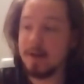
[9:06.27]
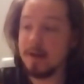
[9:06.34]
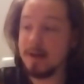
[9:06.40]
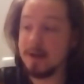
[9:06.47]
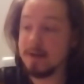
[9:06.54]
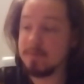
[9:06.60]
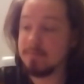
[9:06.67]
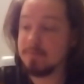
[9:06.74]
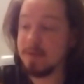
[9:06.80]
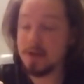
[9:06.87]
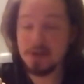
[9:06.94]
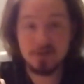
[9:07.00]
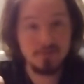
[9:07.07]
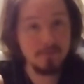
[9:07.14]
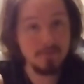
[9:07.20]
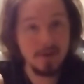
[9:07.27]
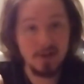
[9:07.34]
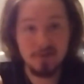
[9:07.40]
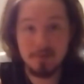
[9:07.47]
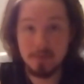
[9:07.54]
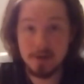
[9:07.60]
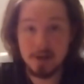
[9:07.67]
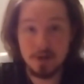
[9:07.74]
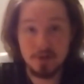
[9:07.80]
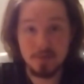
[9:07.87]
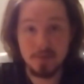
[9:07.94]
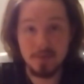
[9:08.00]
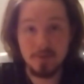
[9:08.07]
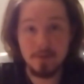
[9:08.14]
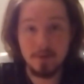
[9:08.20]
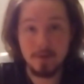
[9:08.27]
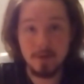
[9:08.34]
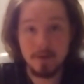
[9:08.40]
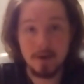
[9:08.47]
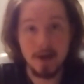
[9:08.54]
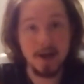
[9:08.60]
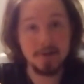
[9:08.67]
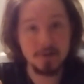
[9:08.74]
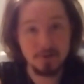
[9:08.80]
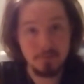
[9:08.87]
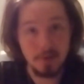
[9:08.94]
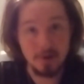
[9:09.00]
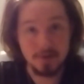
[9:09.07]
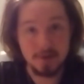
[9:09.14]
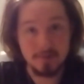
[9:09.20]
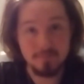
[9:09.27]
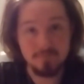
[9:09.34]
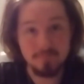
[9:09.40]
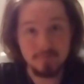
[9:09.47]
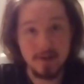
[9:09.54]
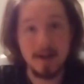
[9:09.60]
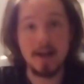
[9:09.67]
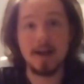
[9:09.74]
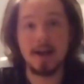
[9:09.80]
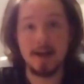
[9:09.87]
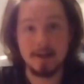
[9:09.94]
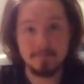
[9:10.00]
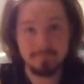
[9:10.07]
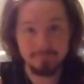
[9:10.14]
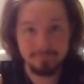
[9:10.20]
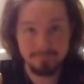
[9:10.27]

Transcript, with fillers: Um, most of them never been used before. I just bought them, and I got a